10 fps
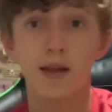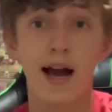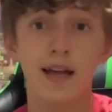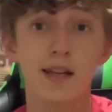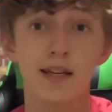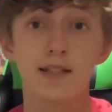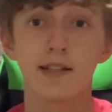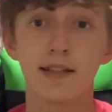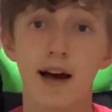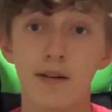I'd like to
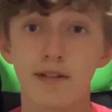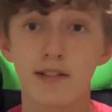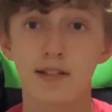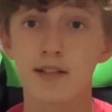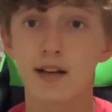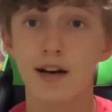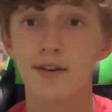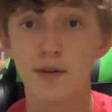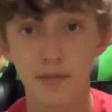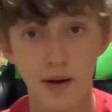announce a
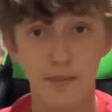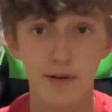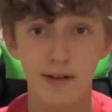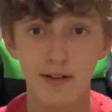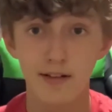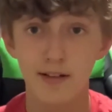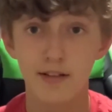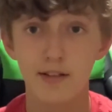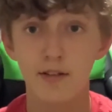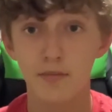new member to my